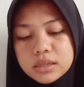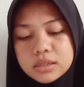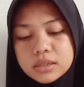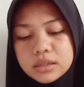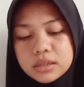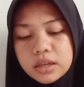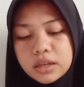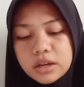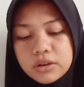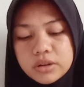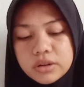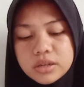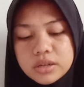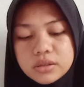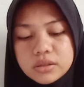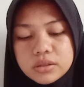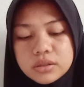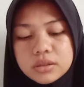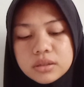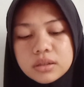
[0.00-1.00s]

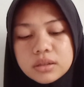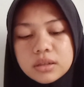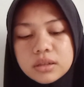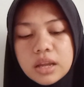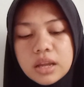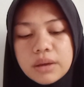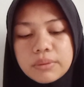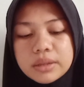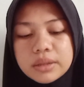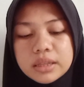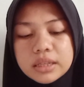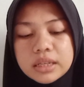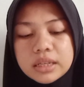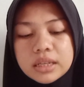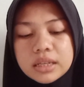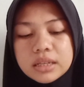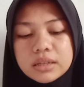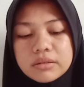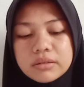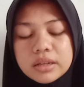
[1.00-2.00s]
scenarios,
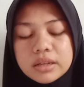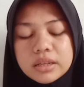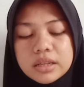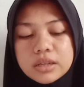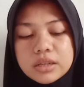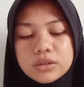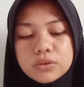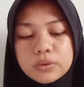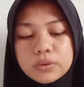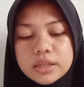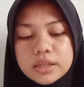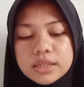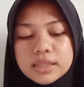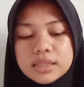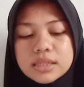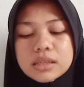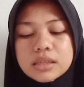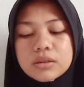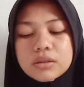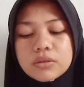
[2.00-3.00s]
namely reading
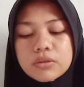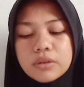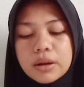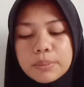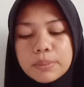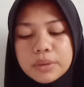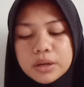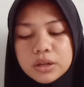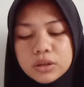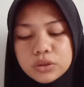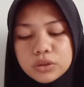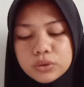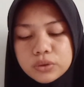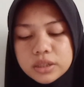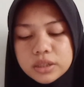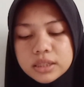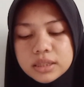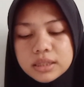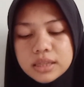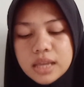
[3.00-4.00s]
quiz, grammar
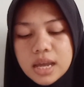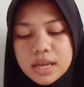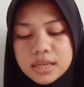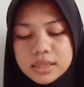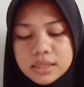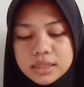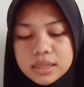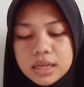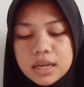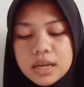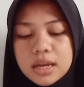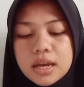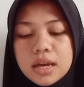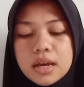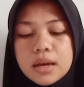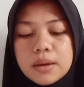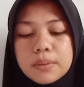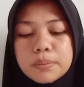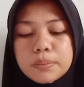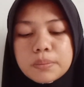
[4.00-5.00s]
unit test,
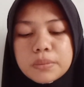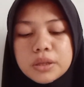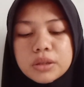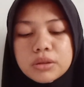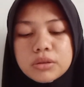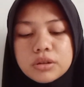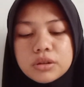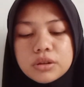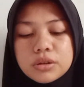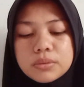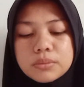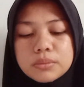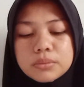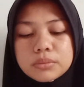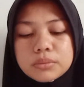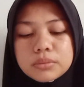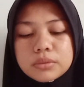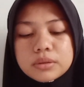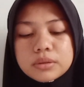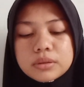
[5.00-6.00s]

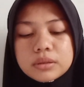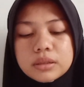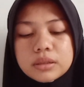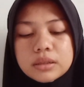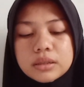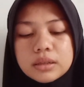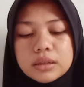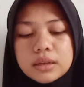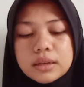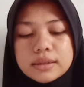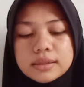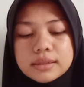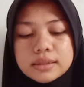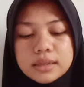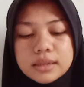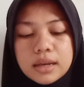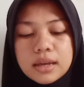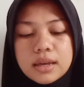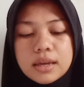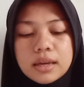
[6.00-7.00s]
midterm
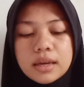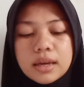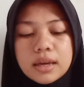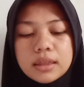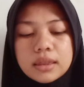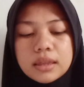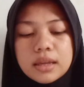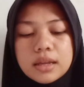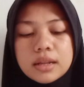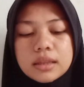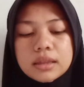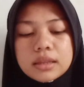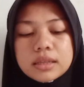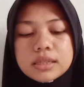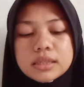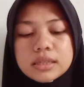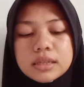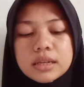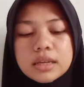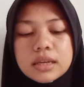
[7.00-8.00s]
essay, and then
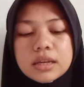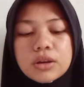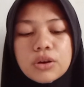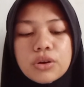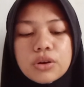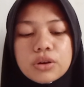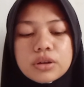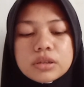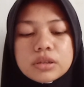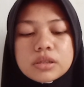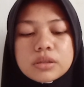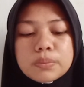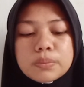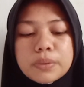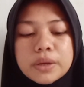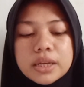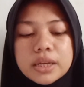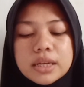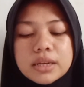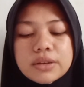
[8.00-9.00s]
listening or
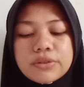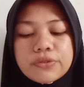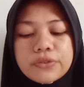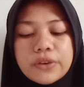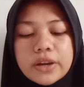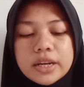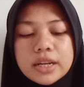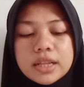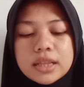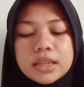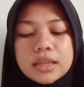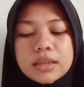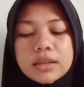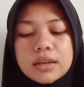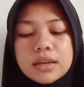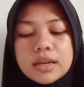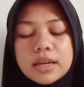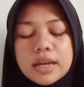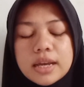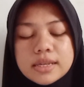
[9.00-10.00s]
speaking
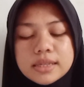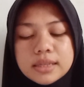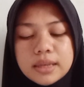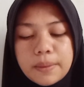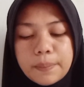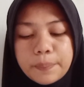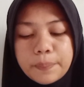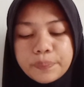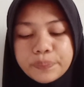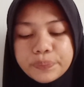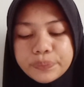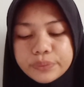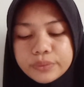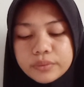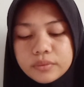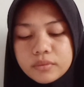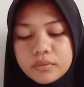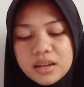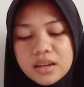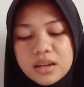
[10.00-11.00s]
final exam.
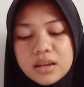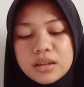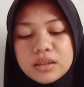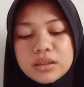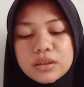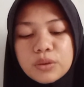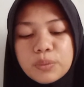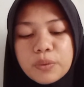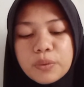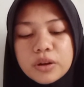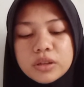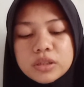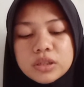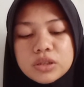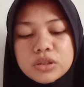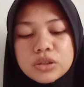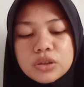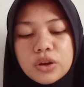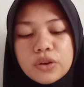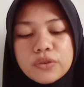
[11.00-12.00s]
The
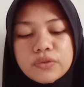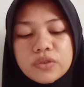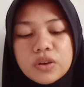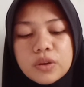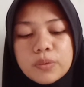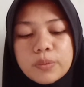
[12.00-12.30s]
process of